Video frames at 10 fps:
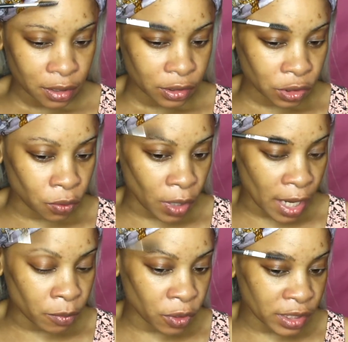So
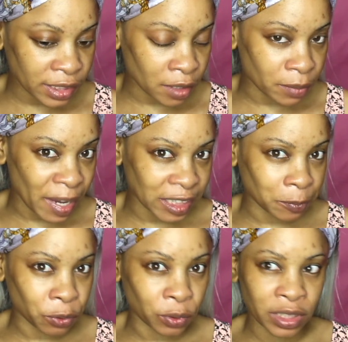I'm gonna take my
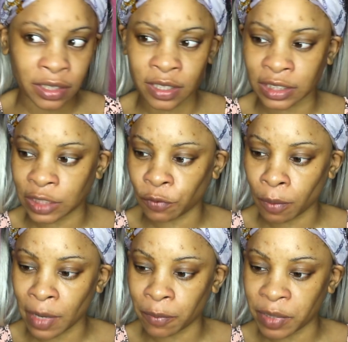spoolie. This is
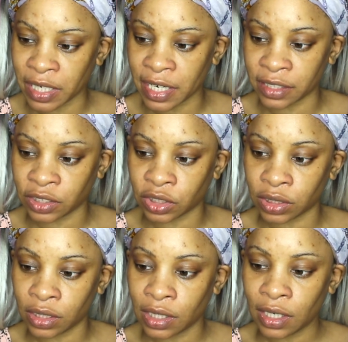from my BH
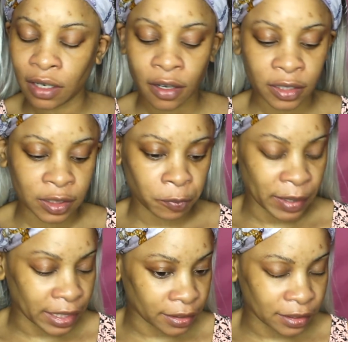
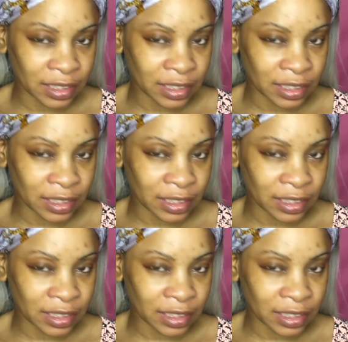Cosmetics.